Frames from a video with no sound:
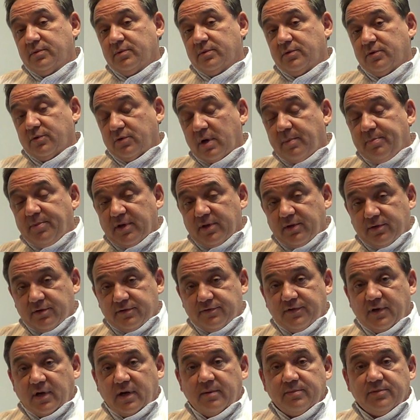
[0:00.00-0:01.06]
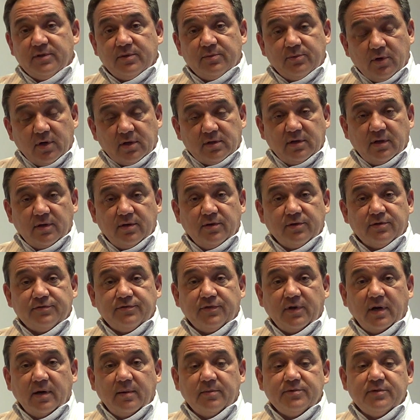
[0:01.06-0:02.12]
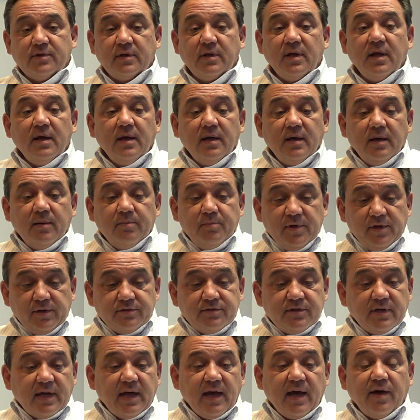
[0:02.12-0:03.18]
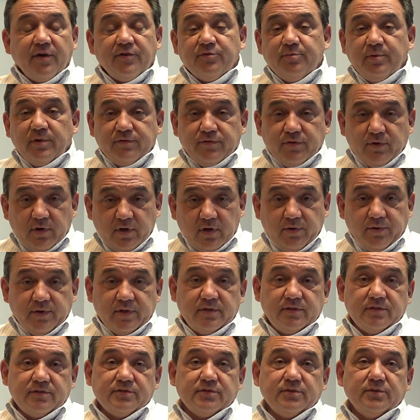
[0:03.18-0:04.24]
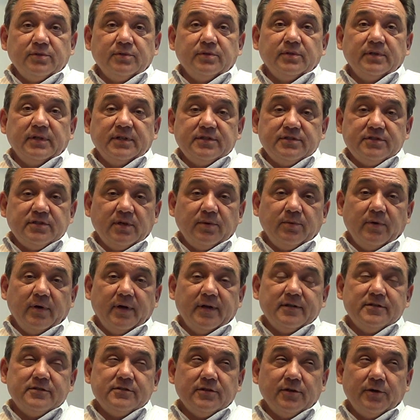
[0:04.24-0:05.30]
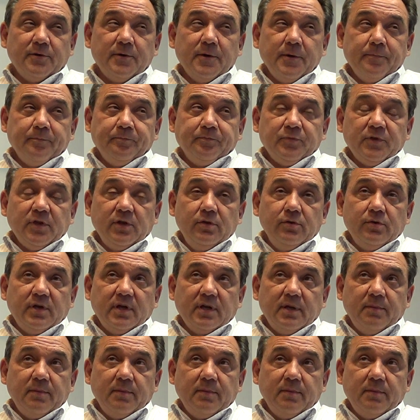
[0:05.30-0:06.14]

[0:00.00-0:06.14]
grew up on those farms and worked on those farms and milked cows before going to school and so on. So you can